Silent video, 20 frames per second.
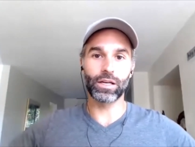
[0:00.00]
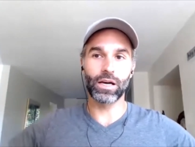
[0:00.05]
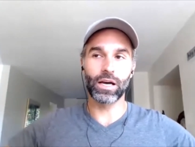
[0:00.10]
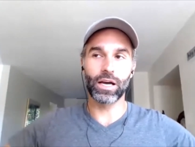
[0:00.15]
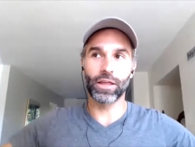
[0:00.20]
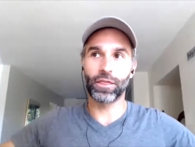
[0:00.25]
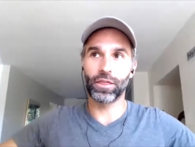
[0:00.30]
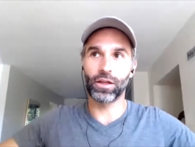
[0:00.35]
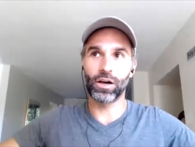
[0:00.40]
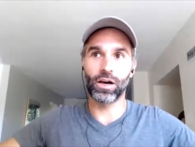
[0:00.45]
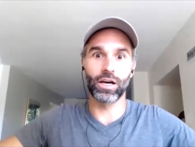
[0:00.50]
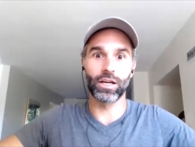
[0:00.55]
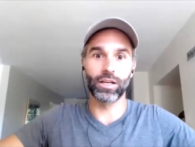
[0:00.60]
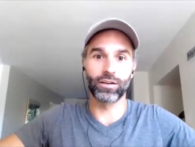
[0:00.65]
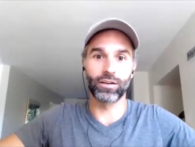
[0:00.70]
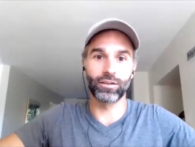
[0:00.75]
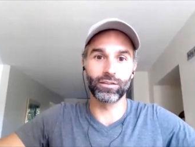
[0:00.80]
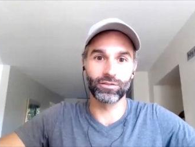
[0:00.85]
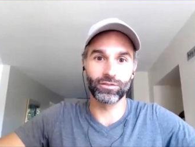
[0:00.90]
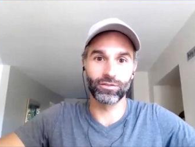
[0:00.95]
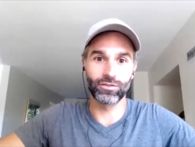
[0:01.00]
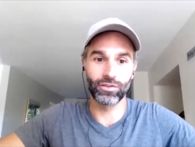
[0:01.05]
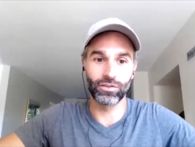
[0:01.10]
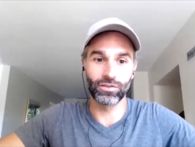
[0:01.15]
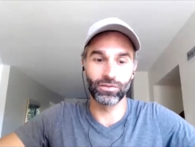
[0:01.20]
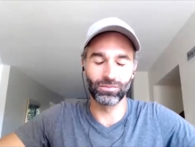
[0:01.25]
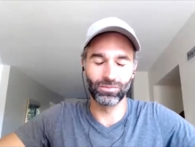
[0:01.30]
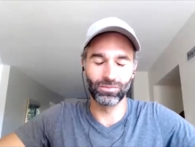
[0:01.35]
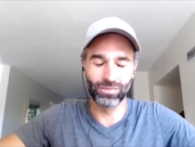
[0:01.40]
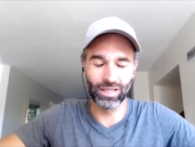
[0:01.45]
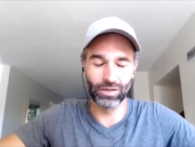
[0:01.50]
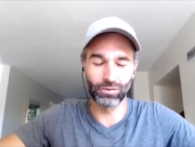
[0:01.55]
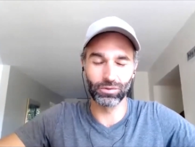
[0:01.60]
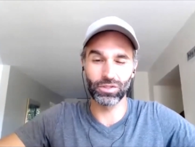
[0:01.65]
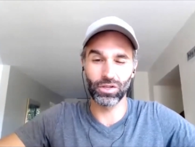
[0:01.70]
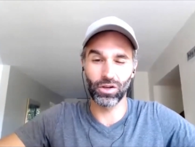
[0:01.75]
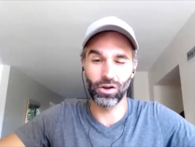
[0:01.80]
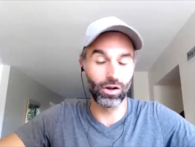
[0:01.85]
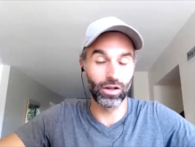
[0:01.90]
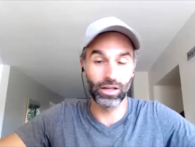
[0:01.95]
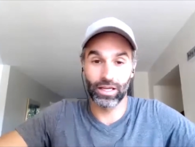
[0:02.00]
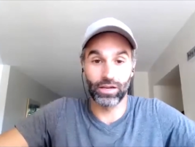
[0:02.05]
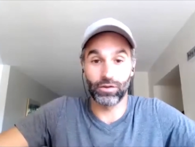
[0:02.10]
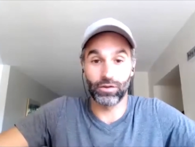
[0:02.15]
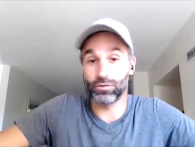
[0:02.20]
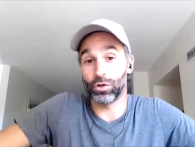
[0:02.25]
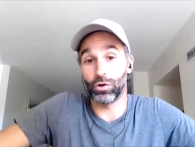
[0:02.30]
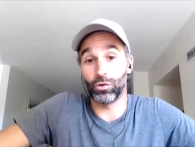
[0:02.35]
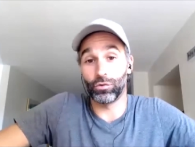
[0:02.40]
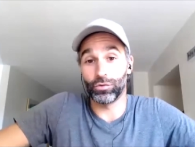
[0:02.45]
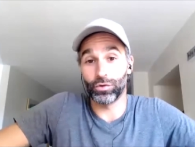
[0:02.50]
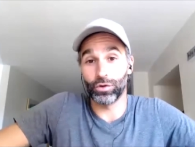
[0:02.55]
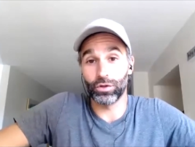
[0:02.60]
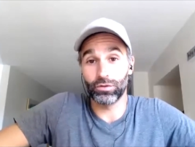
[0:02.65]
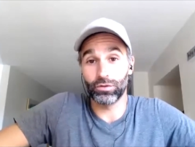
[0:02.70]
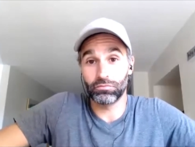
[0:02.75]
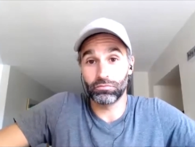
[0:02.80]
I thought it was over.